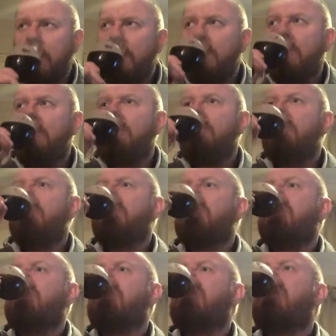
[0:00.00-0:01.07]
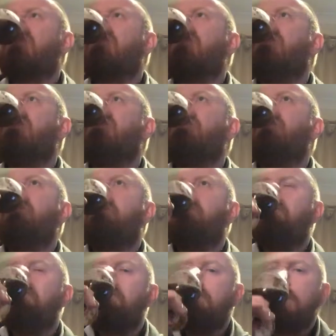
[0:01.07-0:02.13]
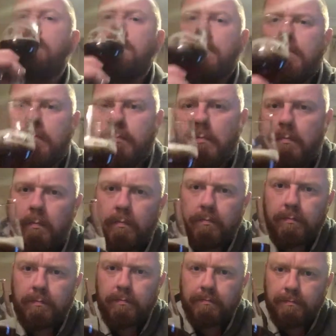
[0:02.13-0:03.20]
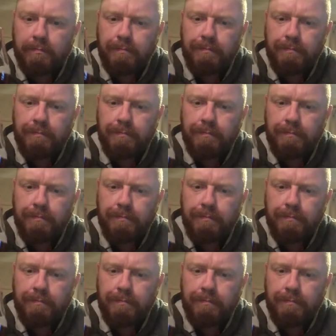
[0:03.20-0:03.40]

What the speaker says: (silence)